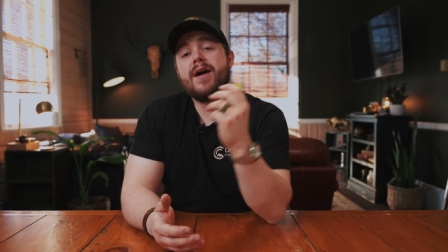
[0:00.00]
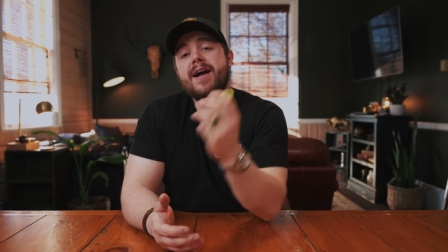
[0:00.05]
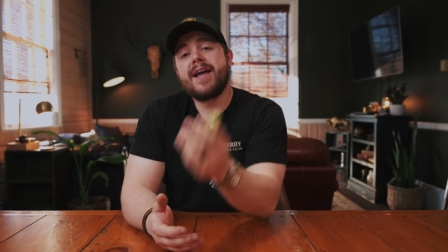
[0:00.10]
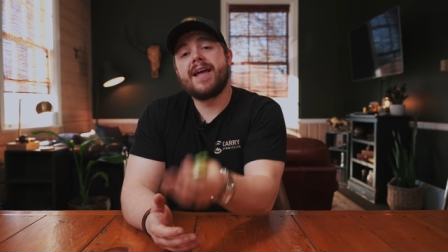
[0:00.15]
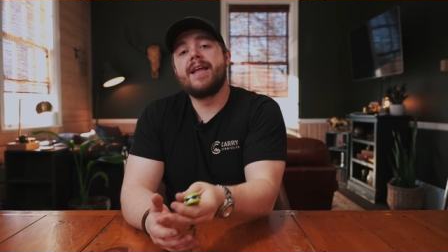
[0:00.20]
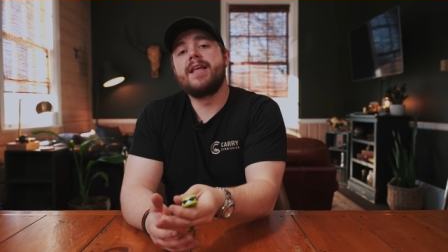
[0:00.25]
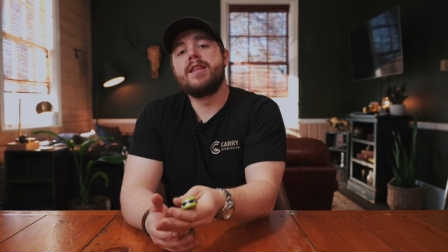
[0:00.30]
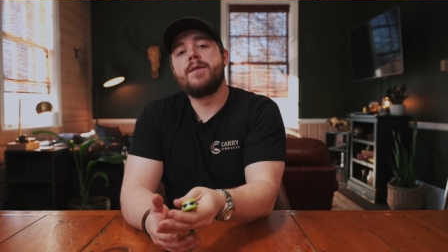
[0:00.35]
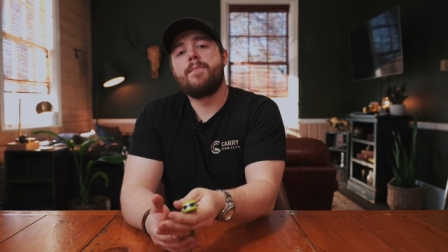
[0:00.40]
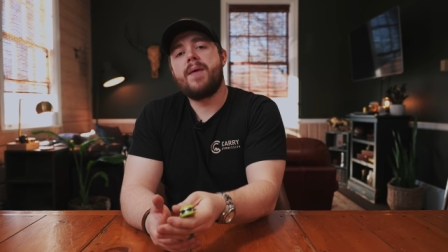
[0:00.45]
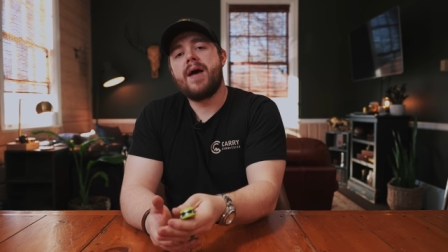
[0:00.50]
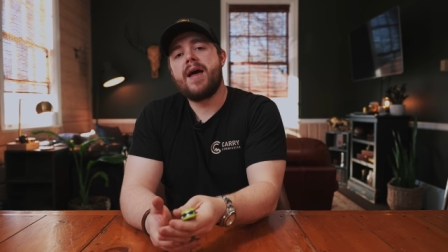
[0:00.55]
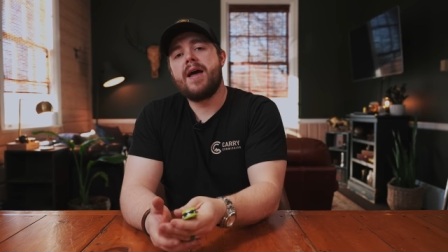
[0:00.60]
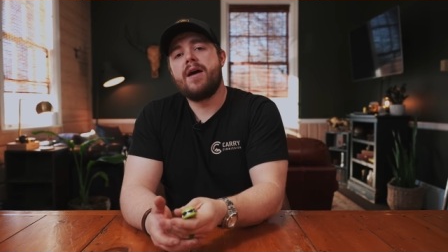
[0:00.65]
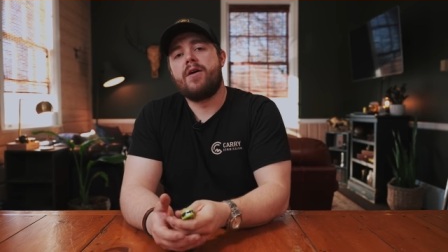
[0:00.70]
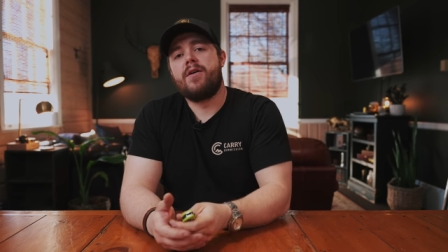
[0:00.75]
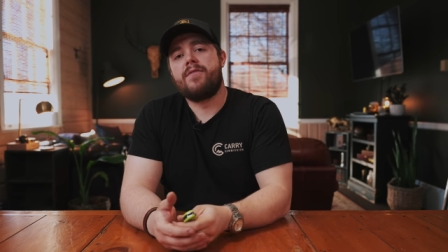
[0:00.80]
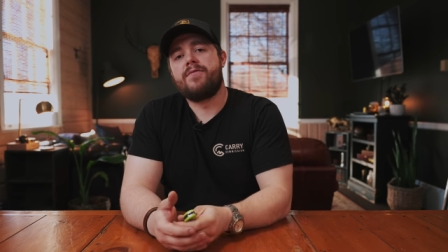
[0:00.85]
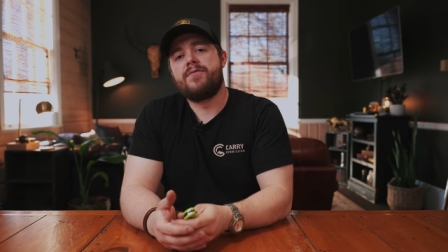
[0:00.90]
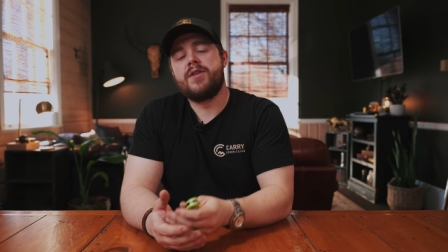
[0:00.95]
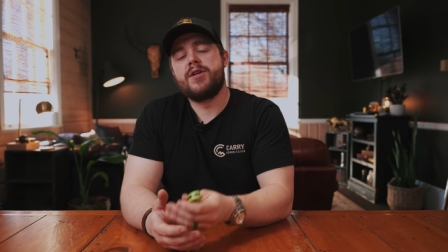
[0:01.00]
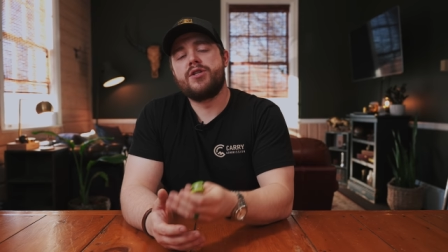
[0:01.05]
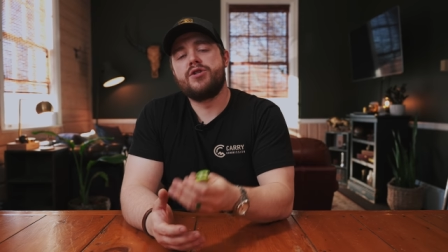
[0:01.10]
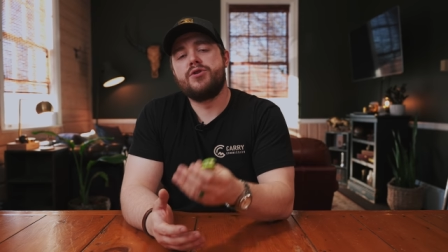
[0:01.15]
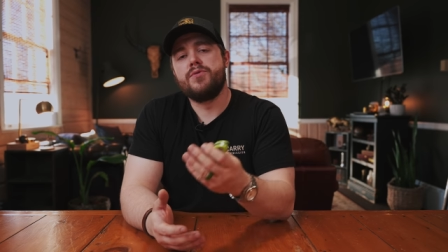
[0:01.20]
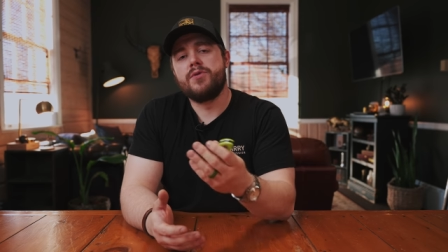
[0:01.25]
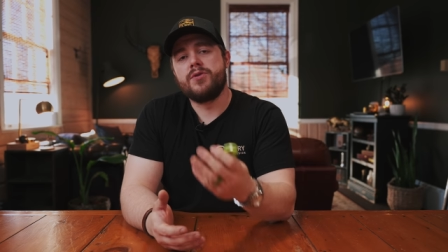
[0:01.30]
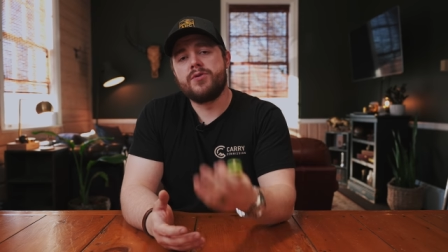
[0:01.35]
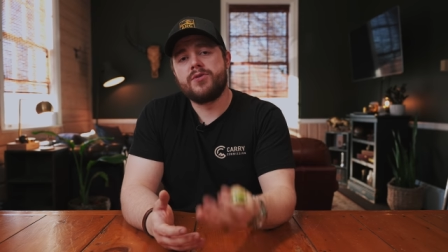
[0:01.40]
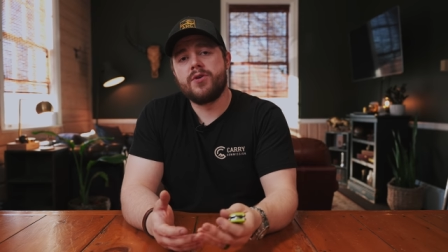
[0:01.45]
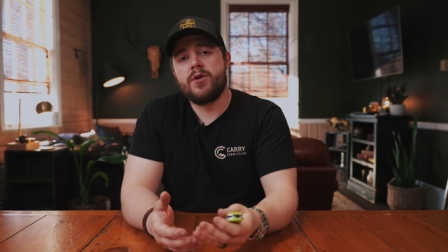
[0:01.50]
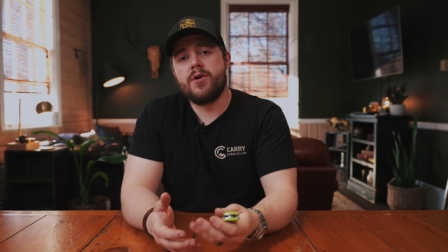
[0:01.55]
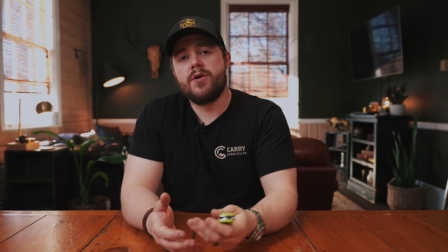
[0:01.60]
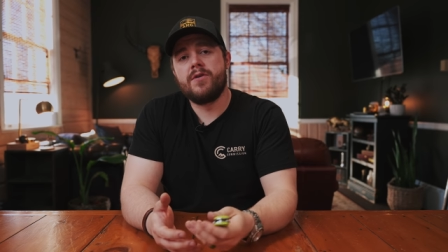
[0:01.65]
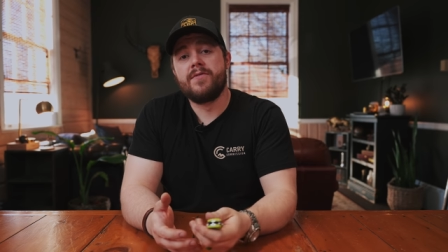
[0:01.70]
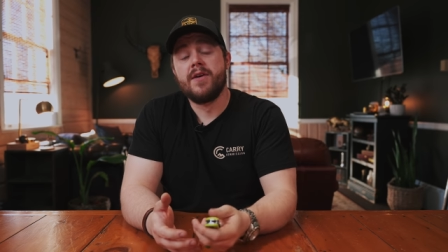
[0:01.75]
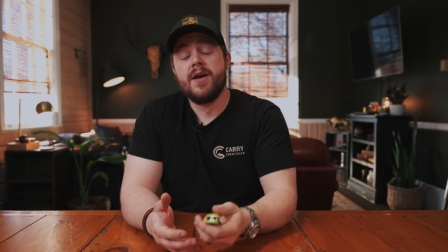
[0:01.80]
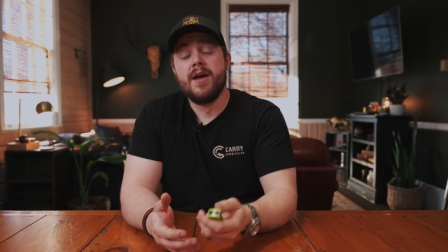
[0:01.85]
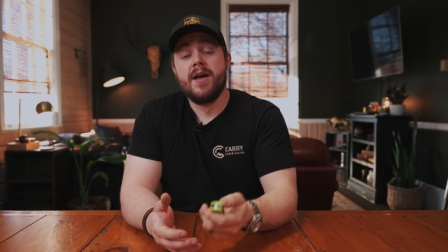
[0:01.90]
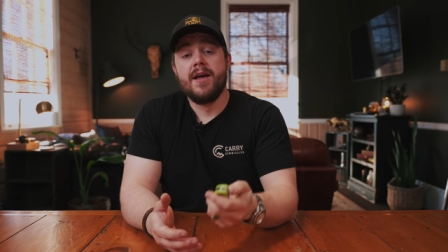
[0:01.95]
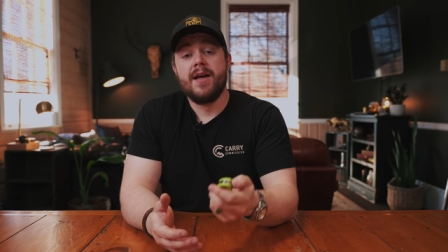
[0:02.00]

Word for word: not getting the payoff that you deserve.